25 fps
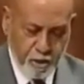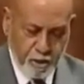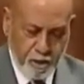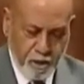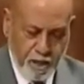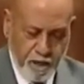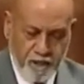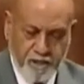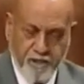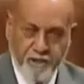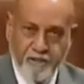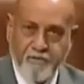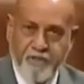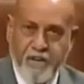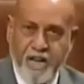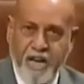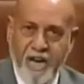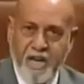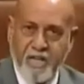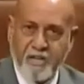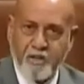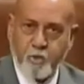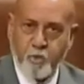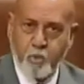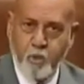As of
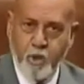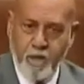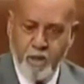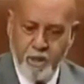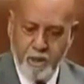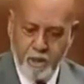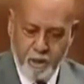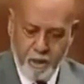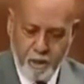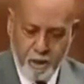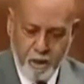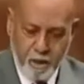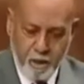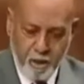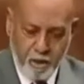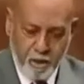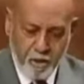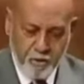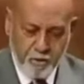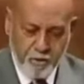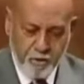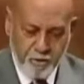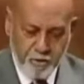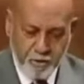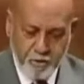last week,
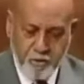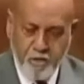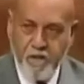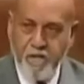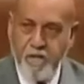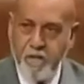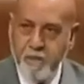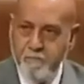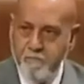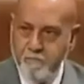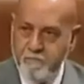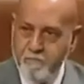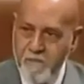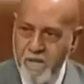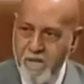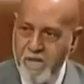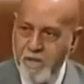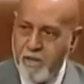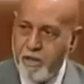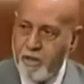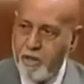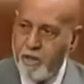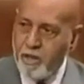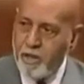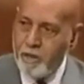3
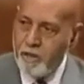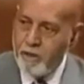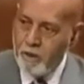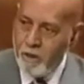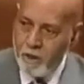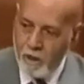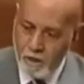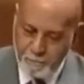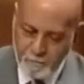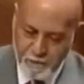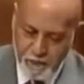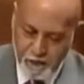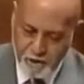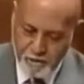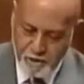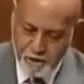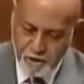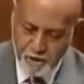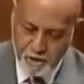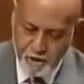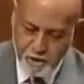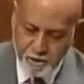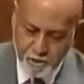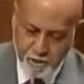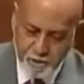million
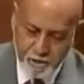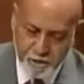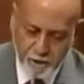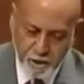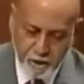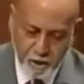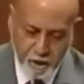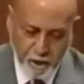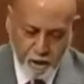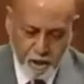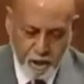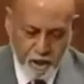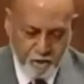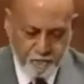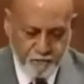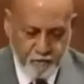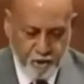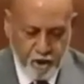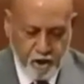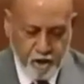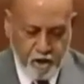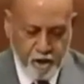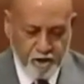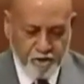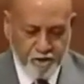Americans have
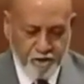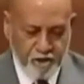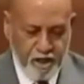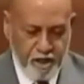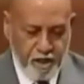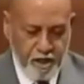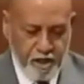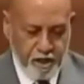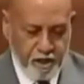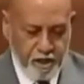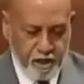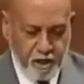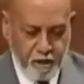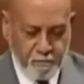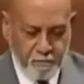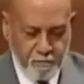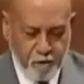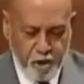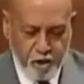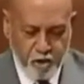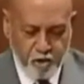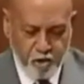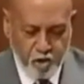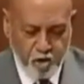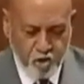lost their
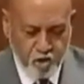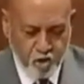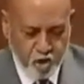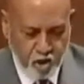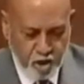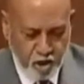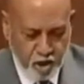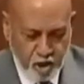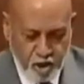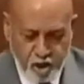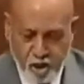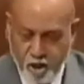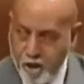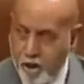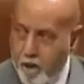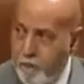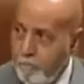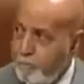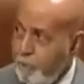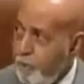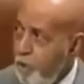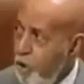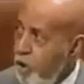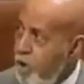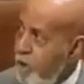emergency
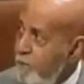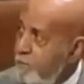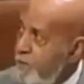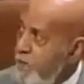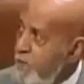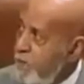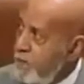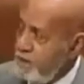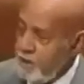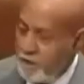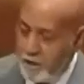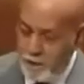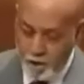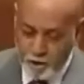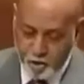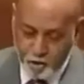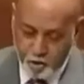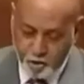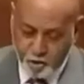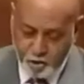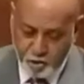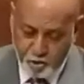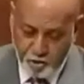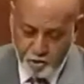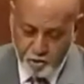unemployment
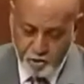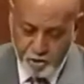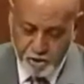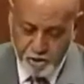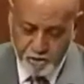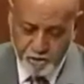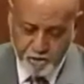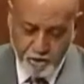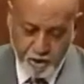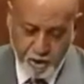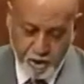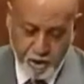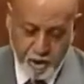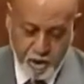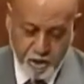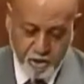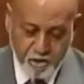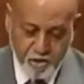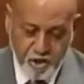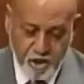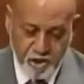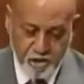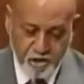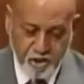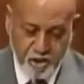insurance
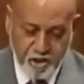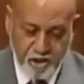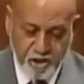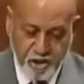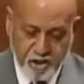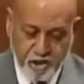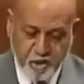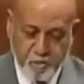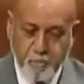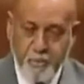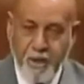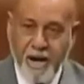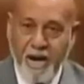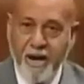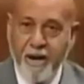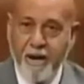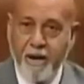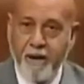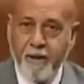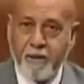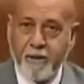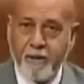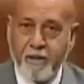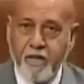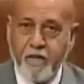since it
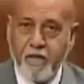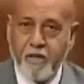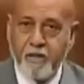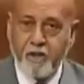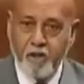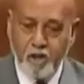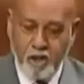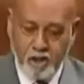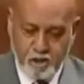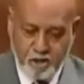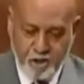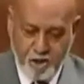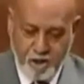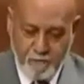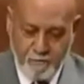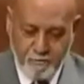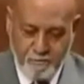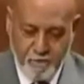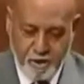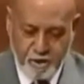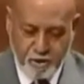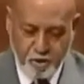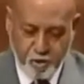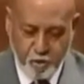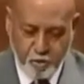expired in
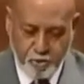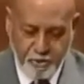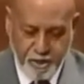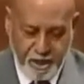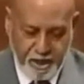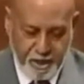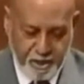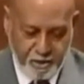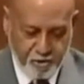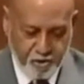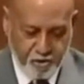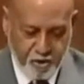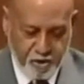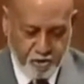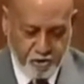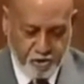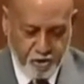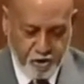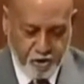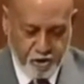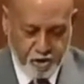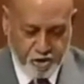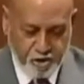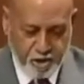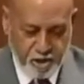December
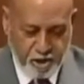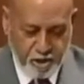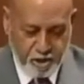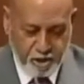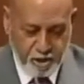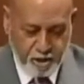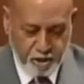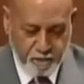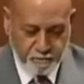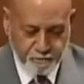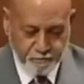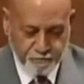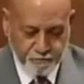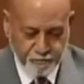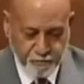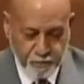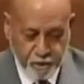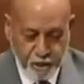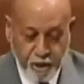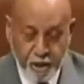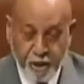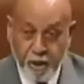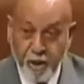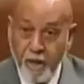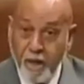2013.
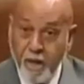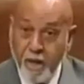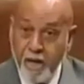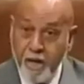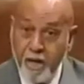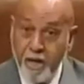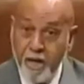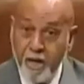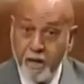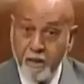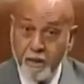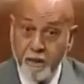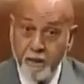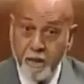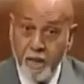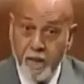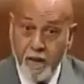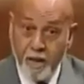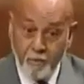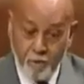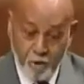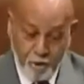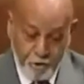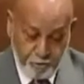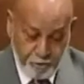And I
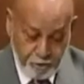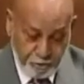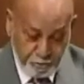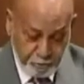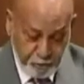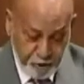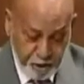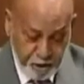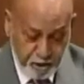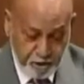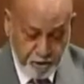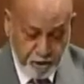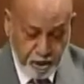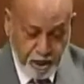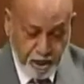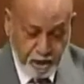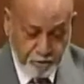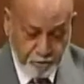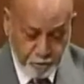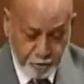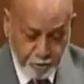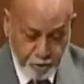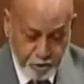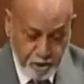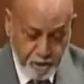want to repeat that.
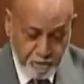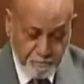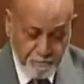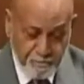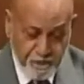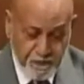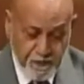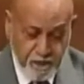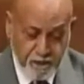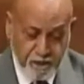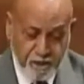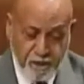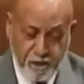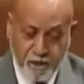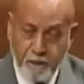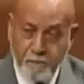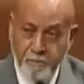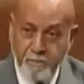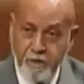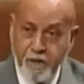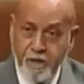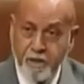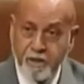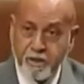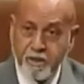3 million
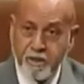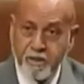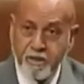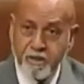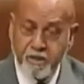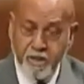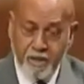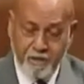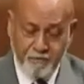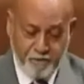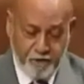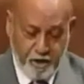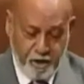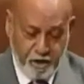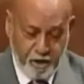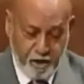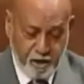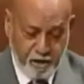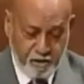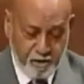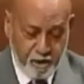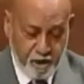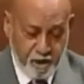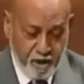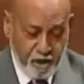Americans have
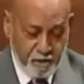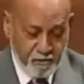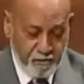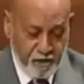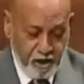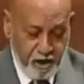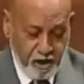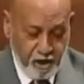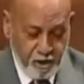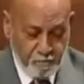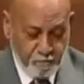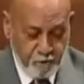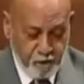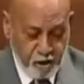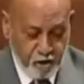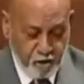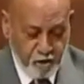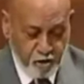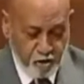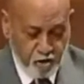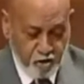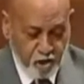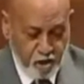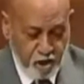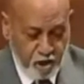lost their
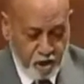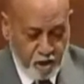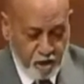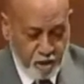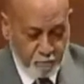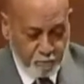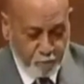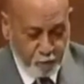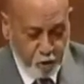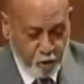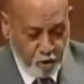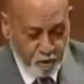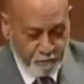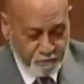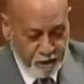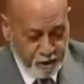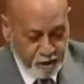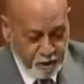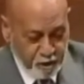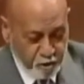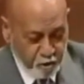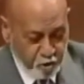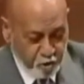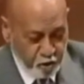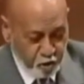emergency unemployment
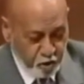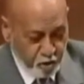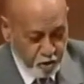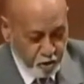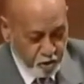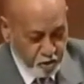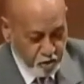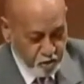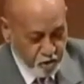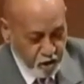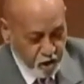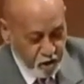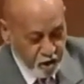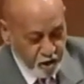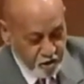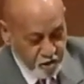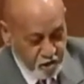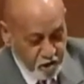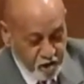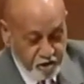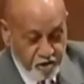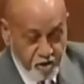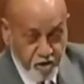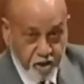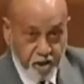insurance
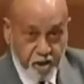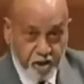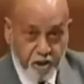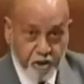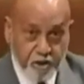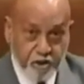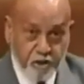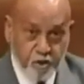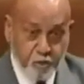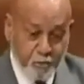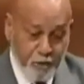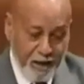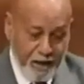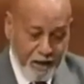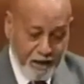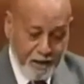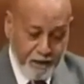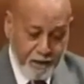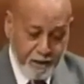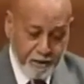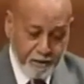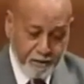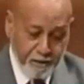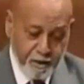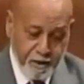since it
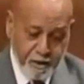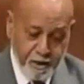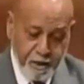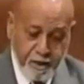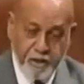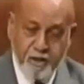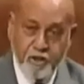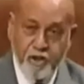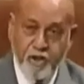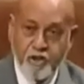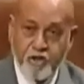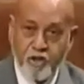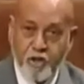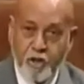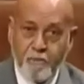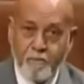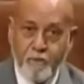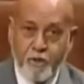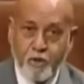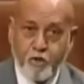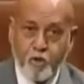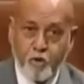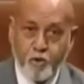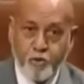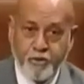expired in
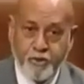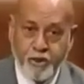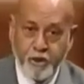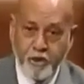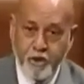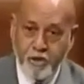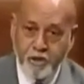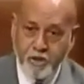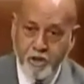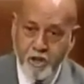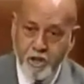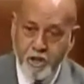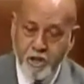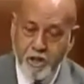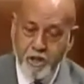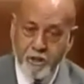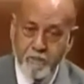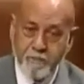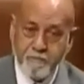December 2013.